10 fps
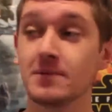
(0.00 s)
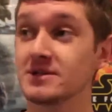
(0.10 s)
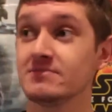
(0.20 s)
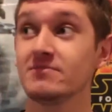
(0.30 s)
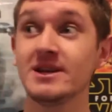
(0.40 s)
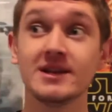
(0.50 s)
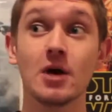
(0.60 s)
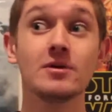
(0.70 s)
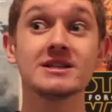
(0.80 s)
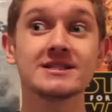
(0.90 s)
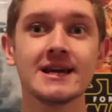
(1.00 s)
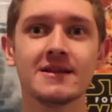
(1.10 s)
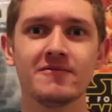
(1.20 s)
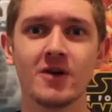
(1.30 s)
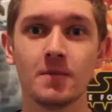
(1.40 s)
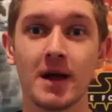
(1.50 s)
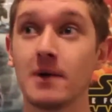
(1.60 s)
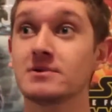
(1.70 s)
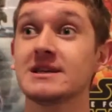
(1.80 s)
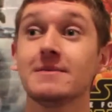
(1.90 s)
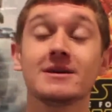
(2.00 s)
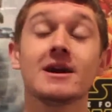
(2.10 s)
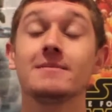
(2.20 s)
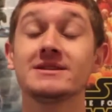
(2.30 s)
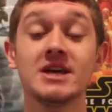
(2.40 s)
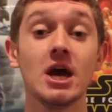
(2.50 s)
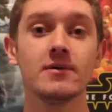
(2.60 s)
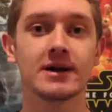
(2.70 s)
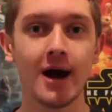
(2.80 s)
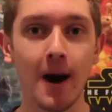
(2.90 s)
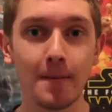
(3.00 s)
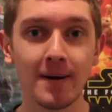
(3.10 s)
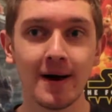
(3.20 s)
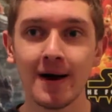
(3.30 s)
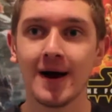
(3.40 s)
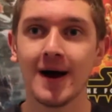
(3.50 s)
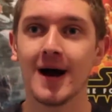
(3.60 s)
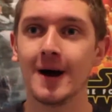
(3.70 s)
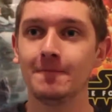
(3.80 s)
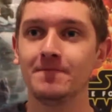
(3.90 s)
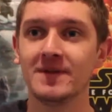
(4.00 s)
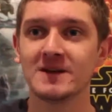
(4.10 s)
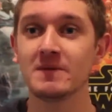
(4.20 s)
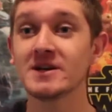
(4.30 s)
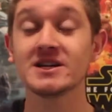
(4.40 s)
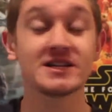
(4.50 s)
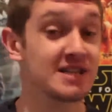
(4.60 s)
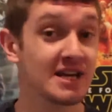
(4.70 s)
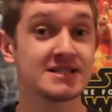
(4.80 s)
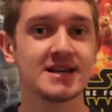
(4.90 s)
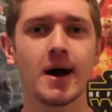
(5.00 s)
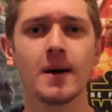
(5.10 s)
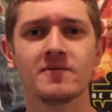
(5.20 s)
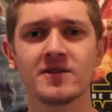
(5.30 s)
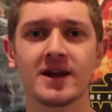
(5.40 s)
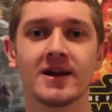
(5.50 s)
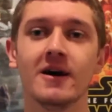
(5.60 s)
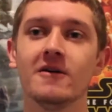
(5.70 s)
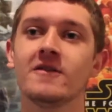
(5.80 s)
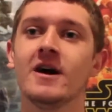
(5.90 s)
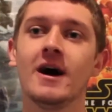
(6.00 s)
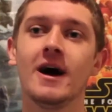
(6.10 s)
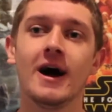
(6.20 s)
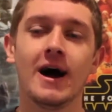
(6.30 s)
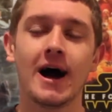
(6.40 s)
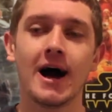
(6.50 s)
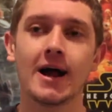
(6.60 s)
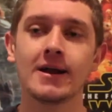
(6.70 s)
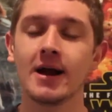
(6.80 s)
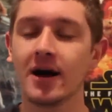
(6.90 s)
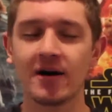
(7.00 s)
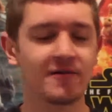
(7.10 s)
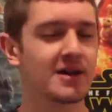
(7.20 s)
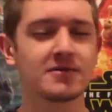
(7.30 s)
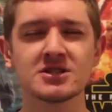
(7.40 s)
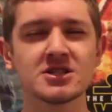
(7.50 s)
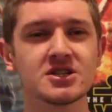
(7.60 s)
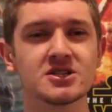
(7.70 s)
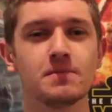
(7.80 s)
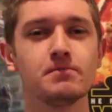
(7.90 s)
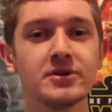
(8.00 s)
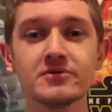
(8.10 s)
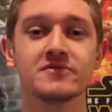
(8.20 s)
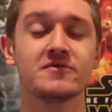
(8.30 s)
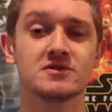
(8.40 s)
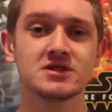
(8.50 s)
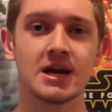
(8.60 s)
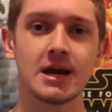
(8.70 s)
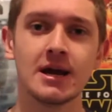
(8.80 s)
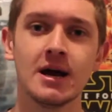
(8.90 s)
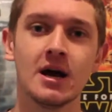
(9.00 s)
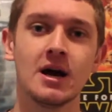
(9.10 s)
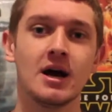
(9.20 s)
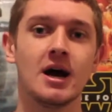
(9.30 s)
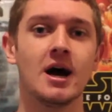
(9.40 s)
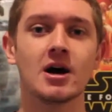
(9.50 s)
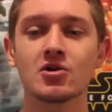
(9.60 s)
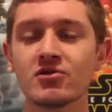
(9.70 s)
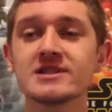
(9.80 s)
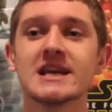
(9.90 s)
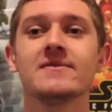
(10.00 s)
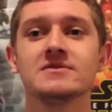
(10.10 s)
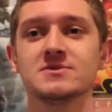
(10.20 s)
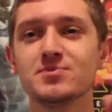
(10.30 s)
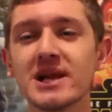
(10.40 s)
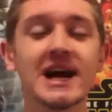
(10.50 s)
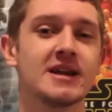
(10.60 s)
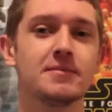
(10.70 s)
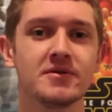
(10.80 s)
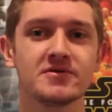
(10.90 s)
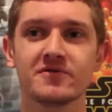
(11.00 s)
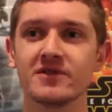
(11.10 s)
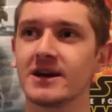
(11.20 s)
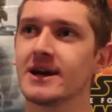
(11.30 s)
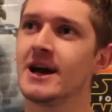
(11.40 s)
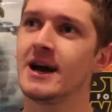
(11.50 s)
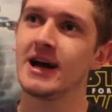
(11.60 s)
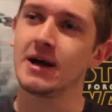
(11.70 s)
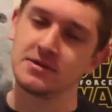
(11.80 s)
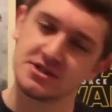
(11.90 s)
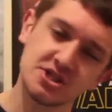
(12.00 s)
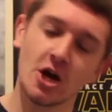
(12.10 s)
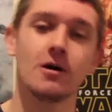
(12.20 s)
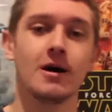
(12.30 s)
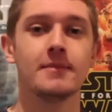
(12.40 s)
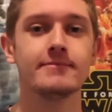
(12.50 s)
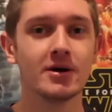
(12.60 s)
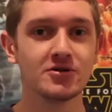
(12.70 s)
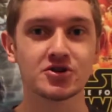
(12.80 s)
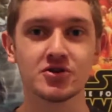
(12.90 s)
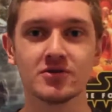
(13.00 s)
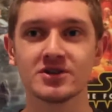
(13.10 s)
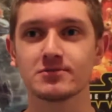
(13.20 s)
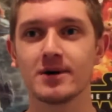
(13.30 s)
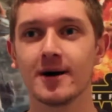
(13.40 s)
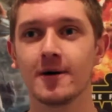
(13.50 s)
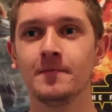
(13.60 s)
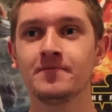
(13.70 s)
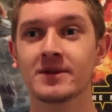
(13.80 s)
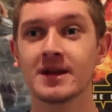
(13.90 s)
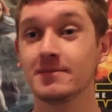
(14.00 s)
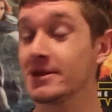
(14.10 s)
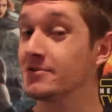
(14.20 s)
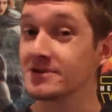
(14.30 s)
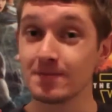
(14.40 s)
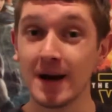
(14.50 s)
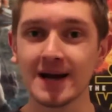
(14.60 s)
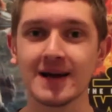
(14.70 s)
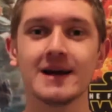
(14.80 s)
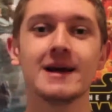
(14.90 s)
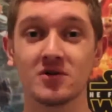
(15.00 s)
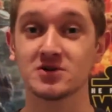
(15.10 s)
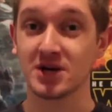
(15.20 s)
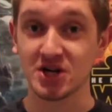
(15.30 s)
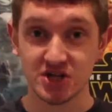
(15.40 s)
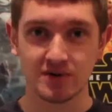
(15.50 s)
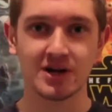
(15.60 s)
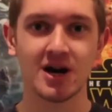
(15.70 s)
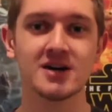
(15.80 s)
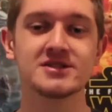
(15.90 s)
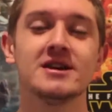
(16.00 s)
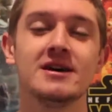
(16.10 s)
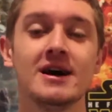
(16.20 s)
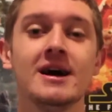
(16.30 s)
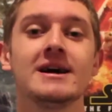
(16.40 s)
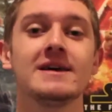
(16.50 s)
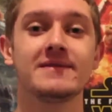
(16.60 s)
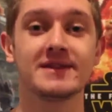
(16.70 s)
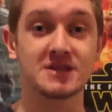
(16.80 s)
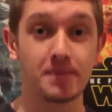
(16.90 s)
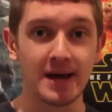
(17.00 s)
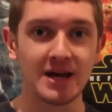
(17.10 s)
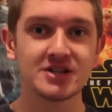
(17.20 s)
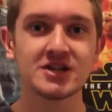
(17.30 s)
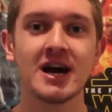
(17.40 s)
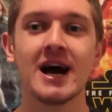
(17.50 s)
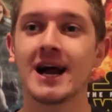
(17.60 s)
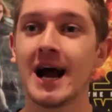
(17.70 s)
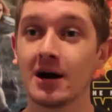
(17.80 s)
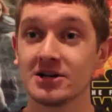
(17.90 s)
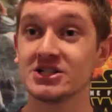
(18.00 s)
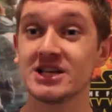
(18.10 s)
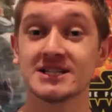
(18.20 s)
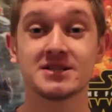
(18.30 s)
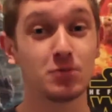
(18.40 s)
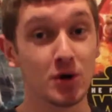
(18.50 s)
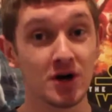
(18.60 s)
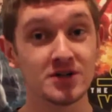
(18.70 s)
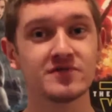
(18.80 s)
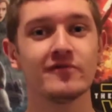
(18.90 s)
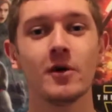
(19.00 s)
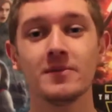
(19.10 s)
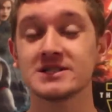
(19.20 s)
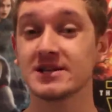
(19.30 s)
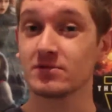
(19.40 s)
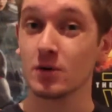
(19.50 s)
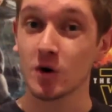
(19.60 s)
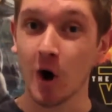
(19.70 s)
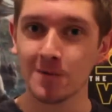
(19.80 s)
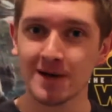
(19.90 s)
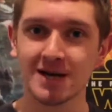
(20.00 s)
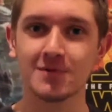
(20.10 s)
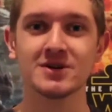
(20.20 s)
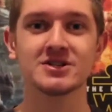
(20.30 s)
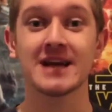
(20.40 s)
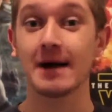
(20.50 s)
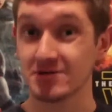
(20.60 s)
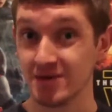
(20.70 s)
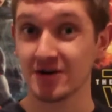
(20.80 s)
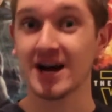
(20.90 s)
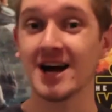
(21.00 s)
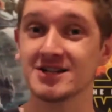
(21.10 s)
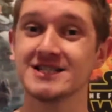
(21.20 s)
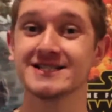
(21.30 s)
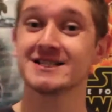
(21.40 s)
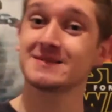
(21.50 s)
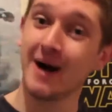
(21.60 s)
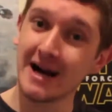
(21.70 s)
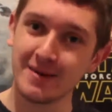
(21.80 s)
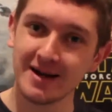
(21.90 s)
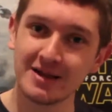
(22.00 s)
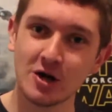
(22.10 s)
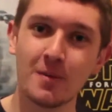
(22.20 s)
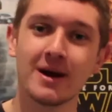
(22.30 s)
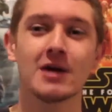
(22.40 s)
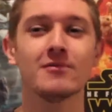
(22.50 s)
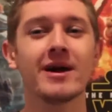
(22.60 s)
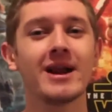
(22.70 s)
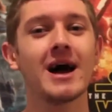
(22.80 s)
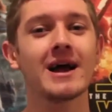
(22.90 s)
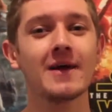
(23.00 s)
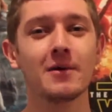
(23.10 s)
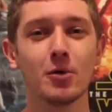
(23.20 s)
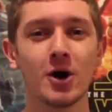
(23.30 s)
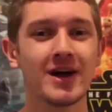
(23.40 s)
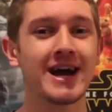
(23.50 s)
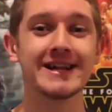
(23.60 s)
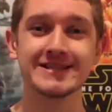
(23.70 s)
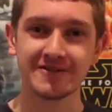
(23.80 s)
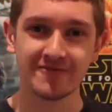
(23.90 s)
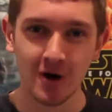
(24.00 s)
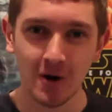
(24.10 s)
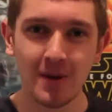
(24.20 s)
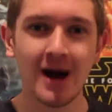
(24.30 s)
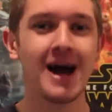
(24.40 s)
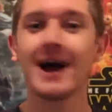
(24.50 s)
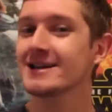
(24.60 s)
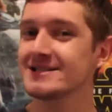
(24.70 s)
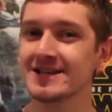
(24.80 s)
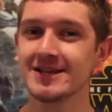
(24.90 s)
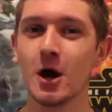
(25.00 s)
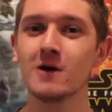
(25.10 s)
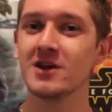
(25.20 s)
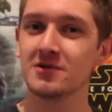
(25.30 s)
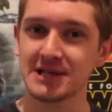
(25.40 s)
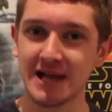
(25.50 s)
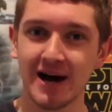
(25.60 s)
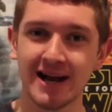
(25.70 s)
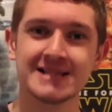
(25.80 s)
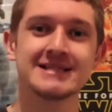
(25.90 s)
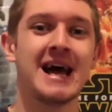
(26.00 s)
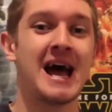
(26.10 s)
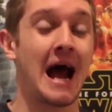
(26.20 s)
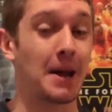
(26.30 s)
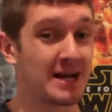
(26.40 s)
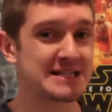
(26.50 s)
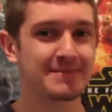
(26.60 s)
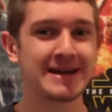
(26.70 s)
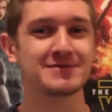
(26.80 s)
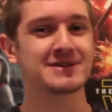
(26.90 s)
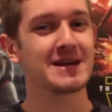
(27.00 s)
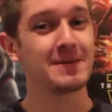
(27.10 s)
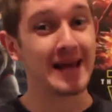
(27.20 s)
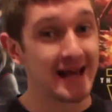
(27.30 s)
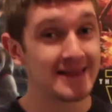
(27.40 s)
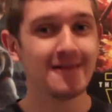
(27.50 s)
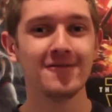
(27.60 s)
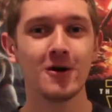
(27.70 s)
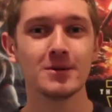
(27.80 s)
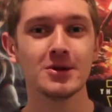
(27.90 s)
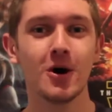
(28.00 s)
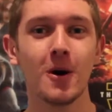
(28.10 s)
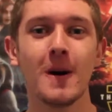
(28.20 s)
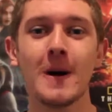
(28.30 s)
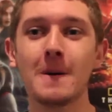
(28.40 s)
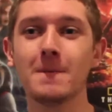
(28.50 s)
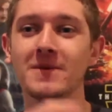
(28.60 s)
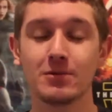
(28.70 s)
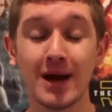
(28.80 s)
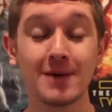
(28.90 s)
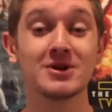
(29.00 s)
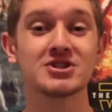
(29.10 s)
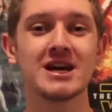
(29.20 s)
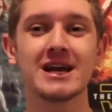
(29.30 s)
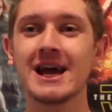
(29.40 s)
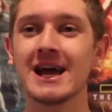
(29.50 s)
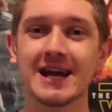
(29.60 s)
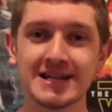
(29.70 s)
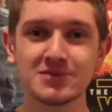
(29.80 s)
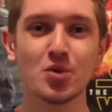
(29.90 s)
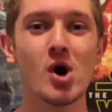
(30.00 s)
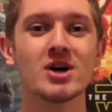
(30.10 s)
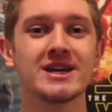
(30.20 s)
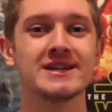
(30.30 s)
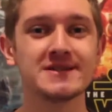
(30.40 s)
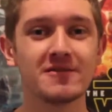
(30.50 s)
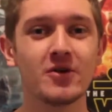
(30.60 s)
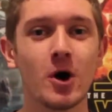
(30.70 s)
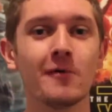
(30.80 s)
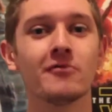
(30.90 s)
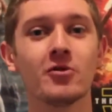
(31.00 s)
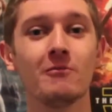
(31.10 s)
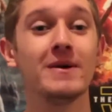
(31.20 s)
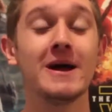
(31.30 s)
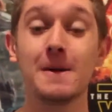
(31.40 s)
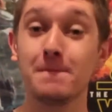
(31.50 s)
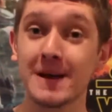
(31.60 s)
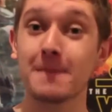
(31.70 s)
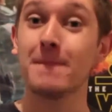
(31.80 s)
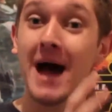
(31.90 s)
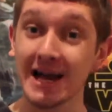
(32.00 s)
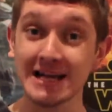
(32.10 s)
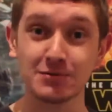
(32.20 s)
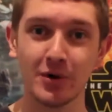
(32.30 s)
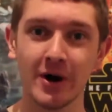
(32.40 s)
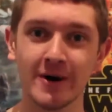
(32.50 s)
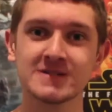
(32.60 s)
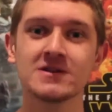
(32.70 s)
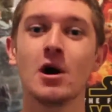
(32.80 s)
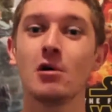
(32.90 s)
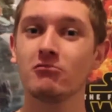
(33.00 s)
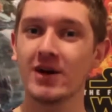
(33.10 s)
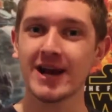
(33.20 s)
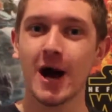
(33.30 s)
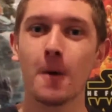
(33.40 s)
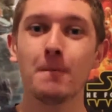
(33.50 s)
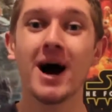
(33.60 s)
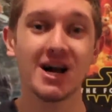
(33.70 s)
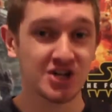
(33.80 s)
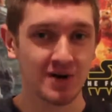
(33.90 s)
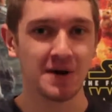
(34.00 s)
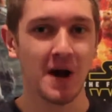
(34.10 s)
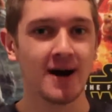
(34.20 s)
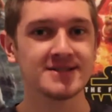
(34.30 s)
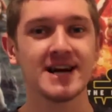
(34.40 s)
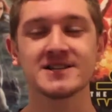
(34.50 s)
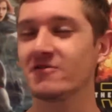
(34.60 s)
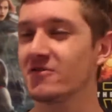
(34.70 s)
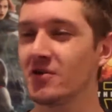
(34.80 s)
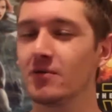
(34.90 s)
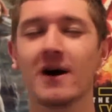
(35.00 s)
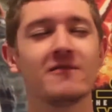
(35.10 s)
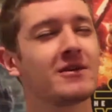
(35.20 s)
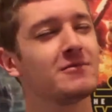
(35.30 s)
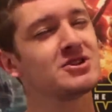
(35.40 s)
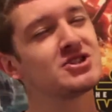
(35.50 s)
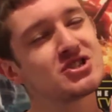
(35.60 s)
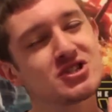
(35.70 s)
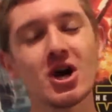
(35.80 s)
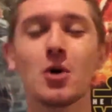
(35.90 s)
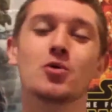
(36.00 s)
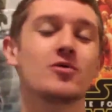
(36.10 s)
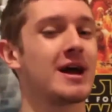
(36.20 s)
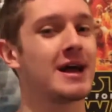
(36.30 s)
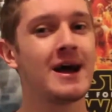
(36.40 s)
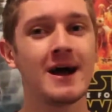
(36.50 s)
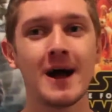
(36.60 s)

It was really the only scene in the film that I was getting me tearing up, especially the second time, funny enough. And I think it was such a beautiful scene. Chris Evans played it beautifully. It was so emotional as well. Him losing Peggy. Of course, we get Sharon Carter giving the speech, and how she says the words from the Civil War comic, which Captain America actually says to Spider-Man in the comic. I really like how they worked that into the film. I didn't know if those lines and that speech was going to be in the film or not, but the way in which they interworked it into the film through it being Peggy's words read out by Sharon Carter at her funeral, I think was so great.